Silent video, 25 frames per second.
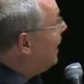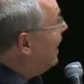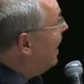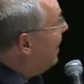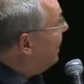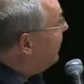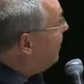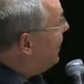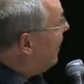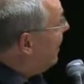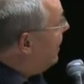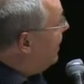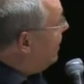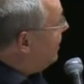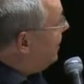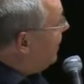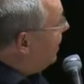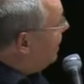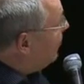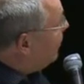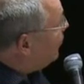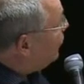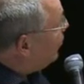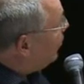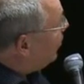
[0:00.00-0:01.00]
And then
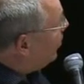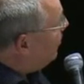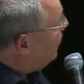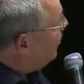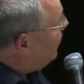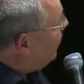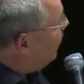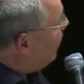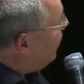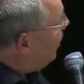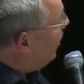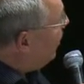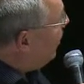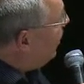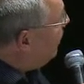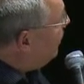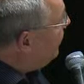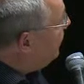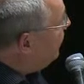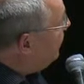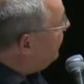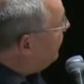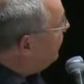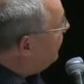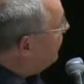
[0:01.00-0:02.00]
at a certain
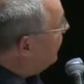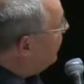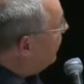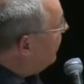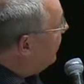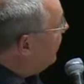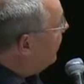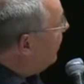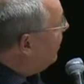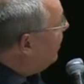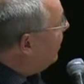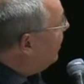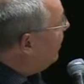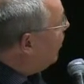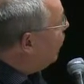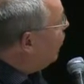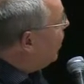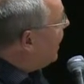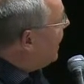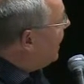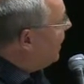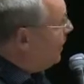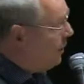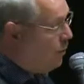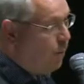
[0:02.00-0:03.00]
point,
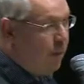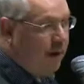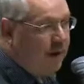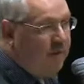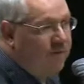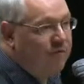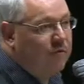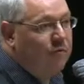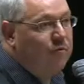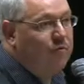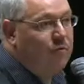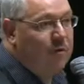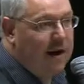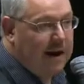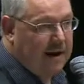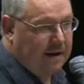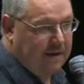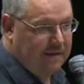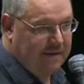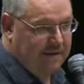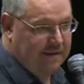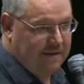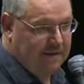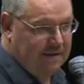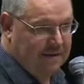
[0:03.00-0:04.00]
we added one of the
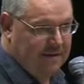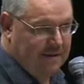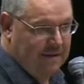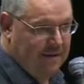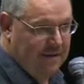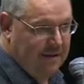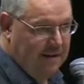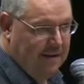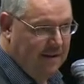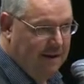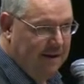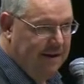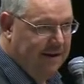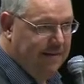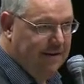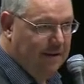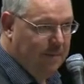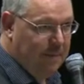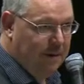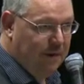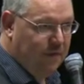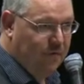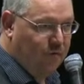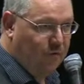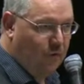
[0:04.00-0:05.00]
drugs, either
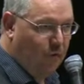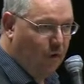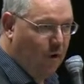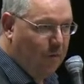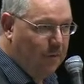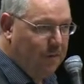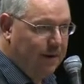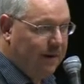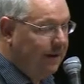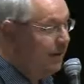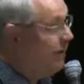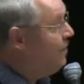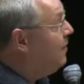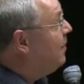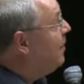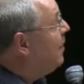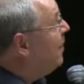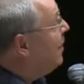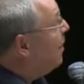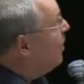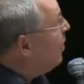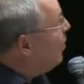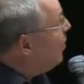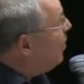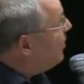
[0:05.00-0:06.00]
metformin
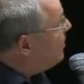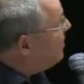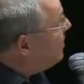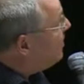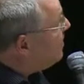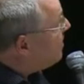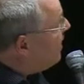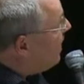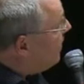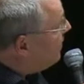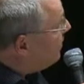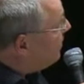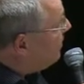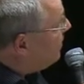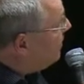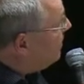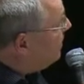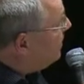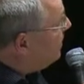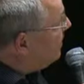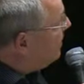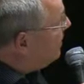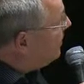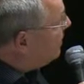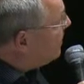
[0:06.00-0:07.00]
or this
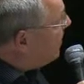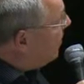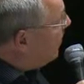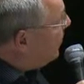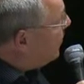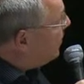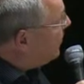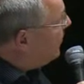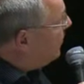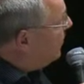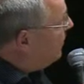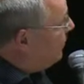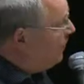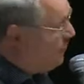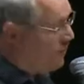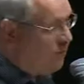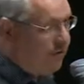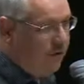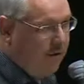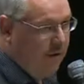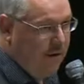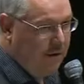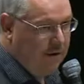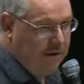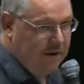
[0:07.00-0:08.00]
other substance
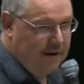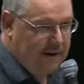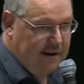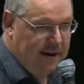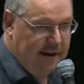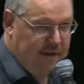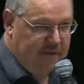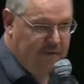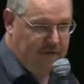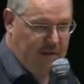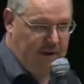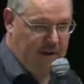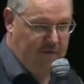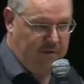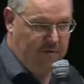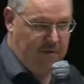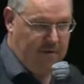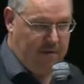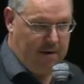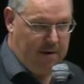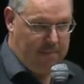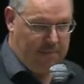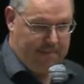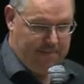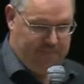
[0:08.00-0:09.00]
called
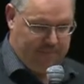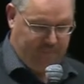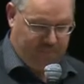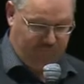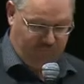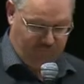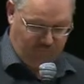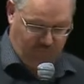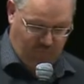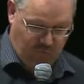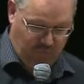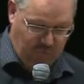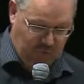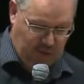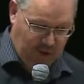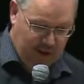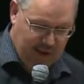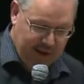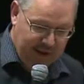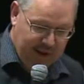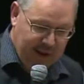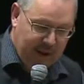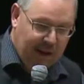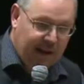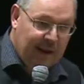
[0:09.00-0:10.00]
disulfiram.
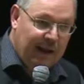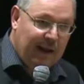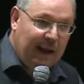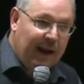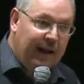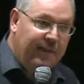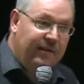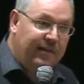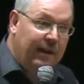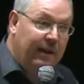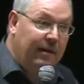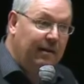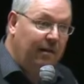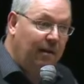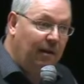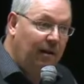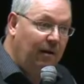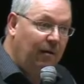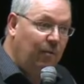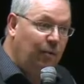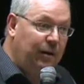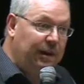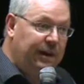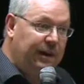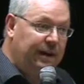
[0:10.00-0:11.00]
And then
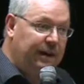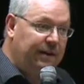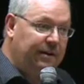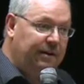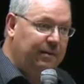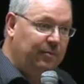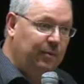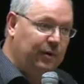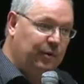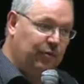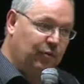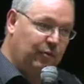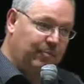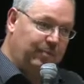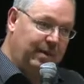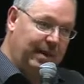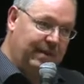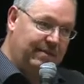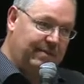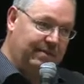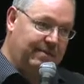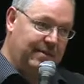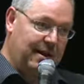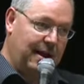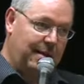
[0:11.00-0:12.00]
we took
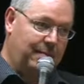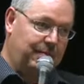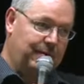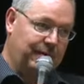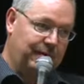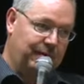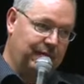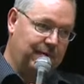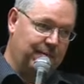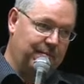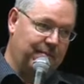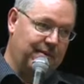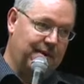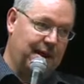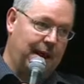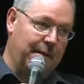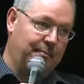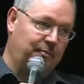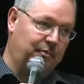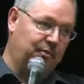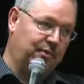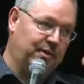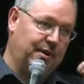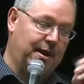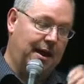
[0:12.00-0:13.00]
blood samples from
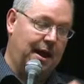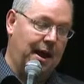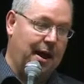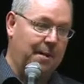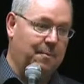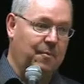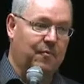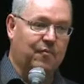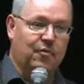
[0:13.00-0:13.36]
time to time.